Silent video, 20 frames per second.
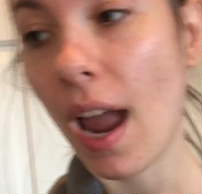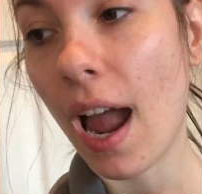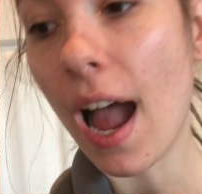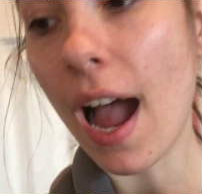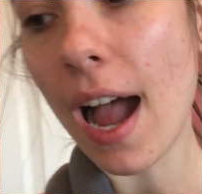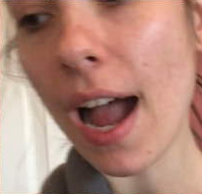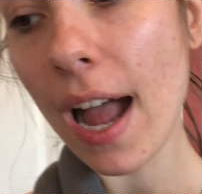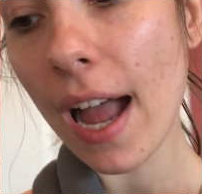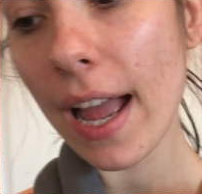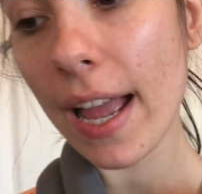
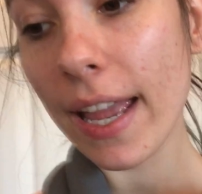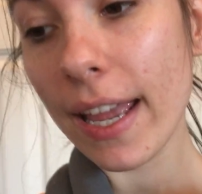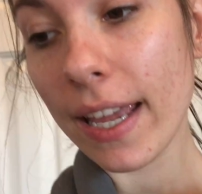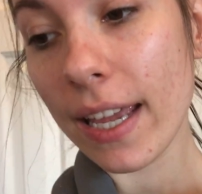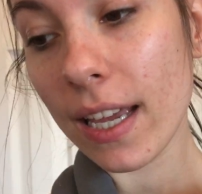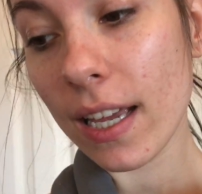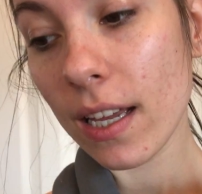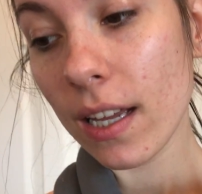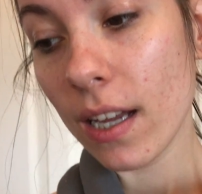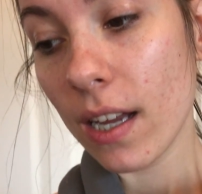
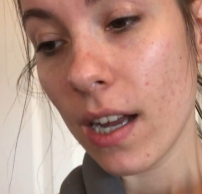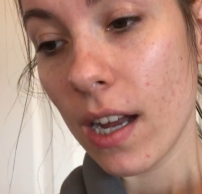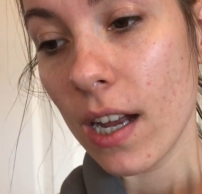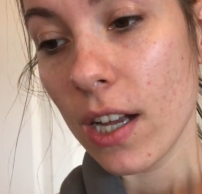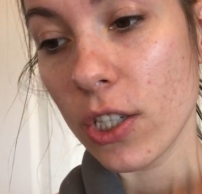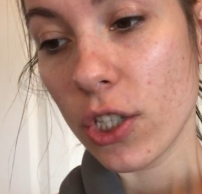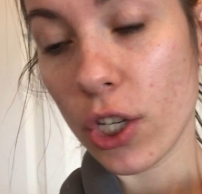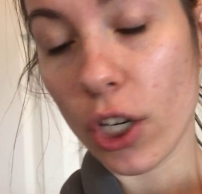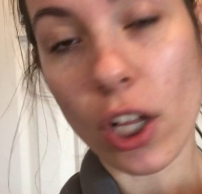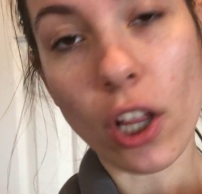I
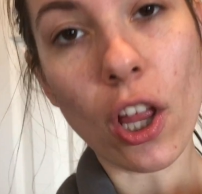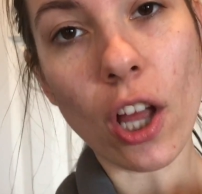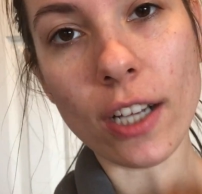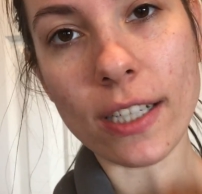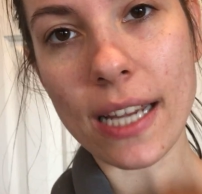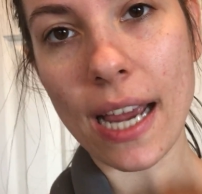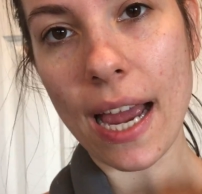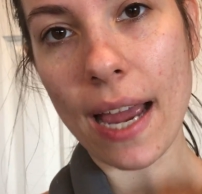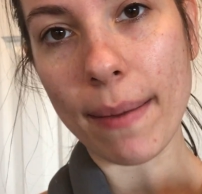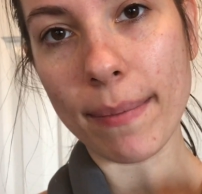took a long
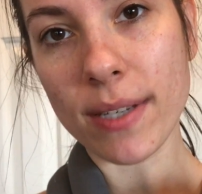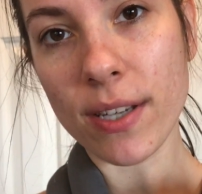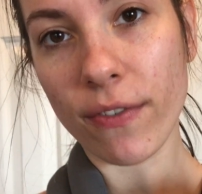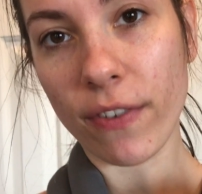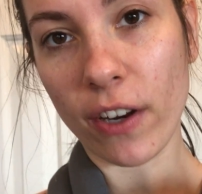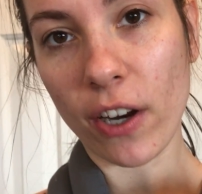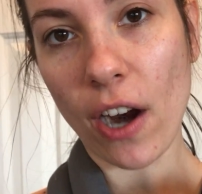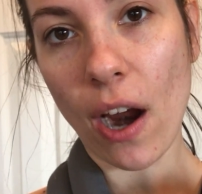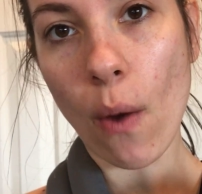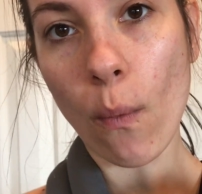time to
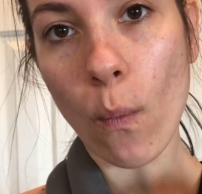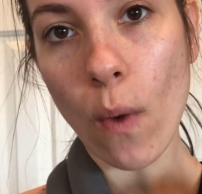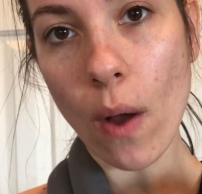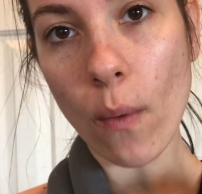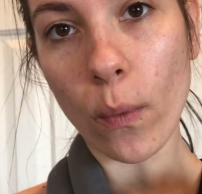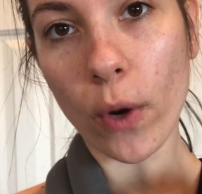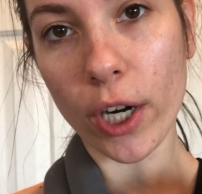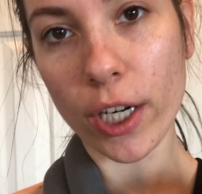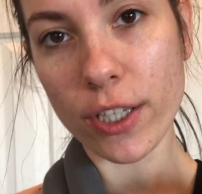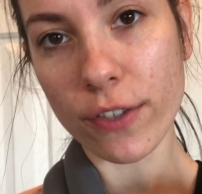figure out
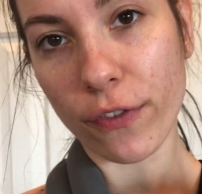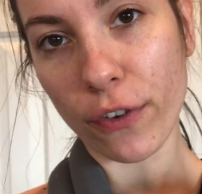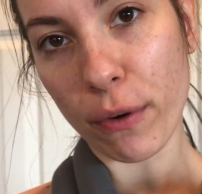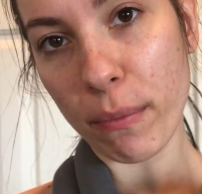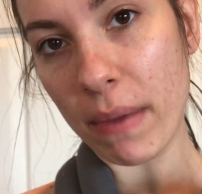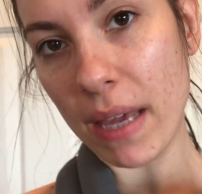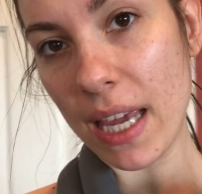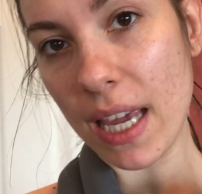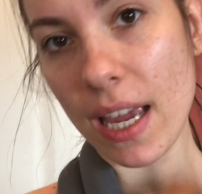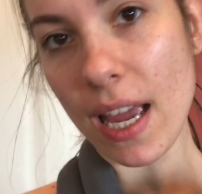what works for
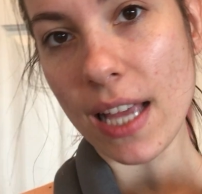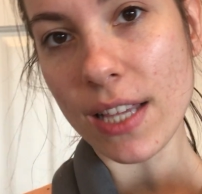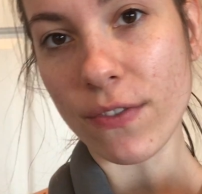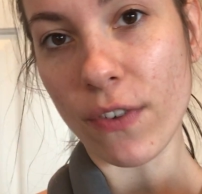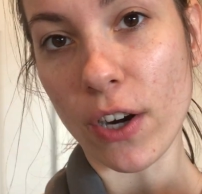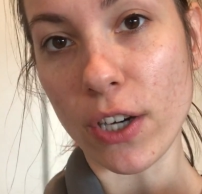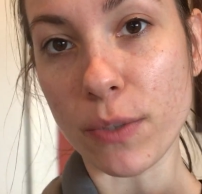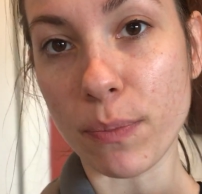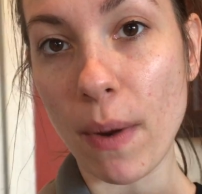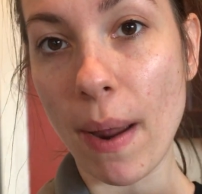me as
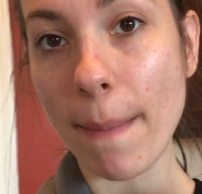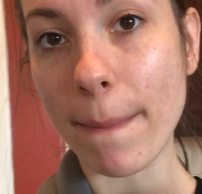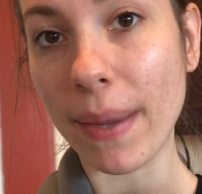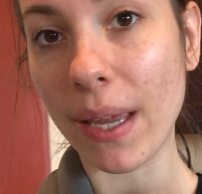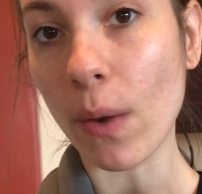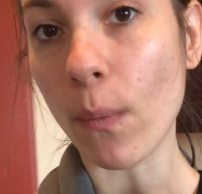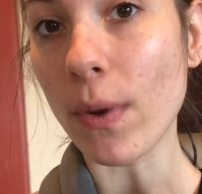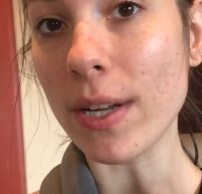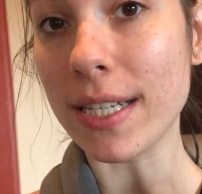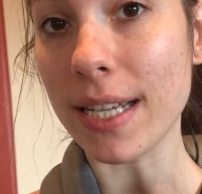far as
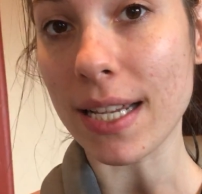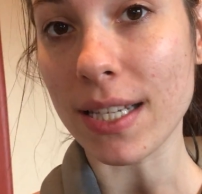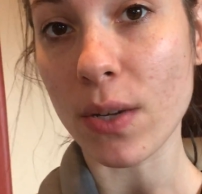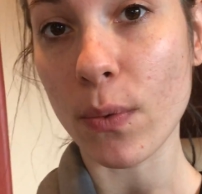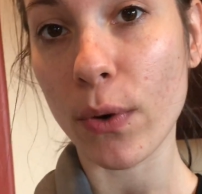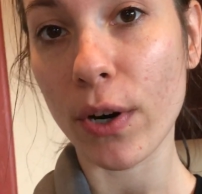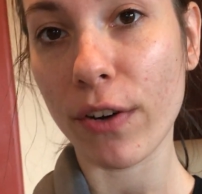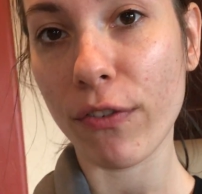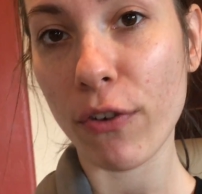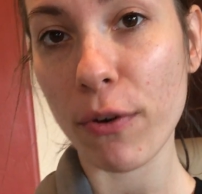prepping and what doesn't
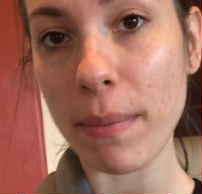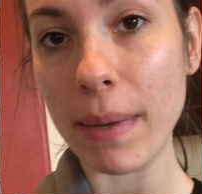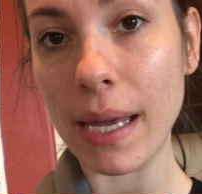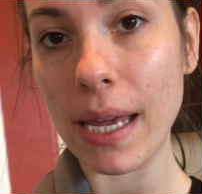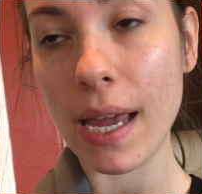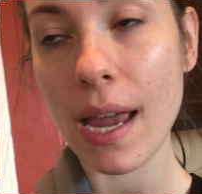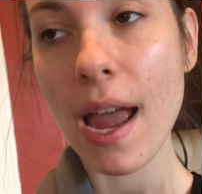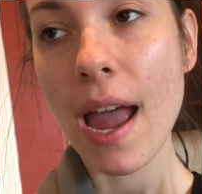work for me.